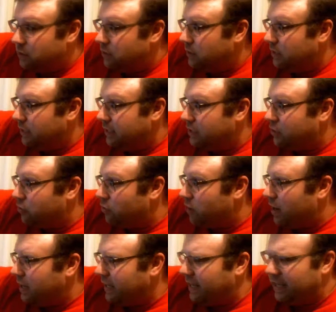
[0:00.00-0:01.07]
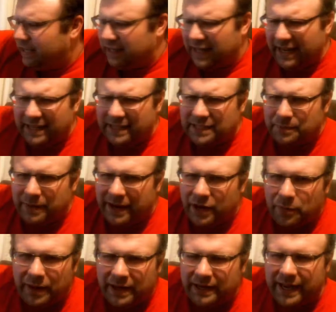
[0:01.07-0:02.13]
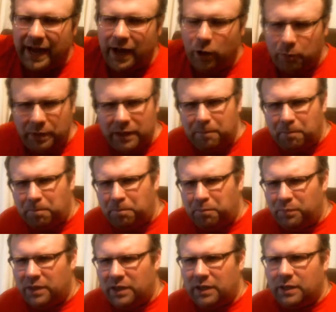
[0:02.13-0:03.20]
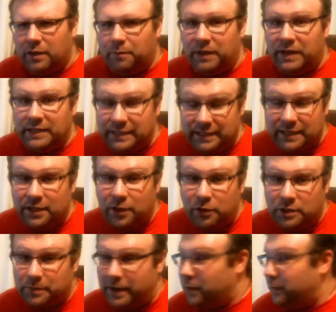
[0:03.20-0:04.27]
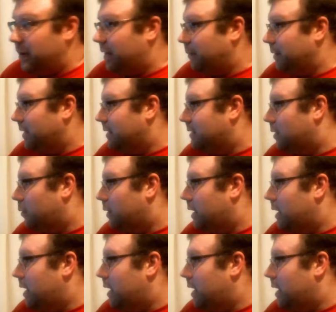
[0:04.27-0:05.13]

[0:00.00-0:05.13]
He's trying to get like Spider-Man to help him, because he's a clone of Spider-Man, I mean, so